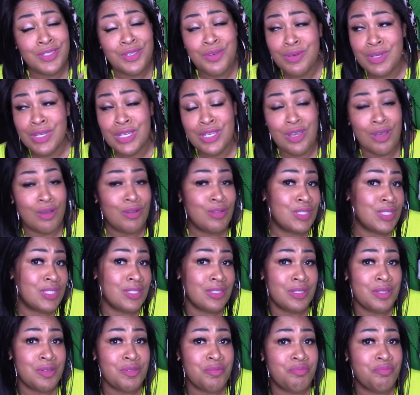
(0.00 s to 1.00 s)
You can go
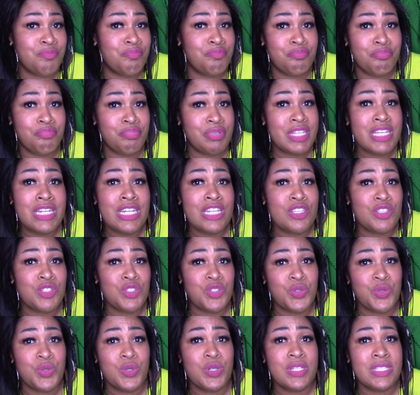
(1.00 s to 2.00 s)
to plenty of
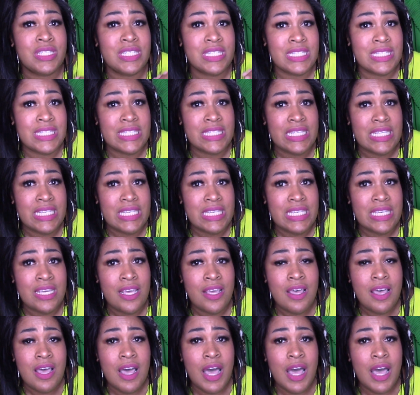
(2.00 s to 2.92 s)
stores and see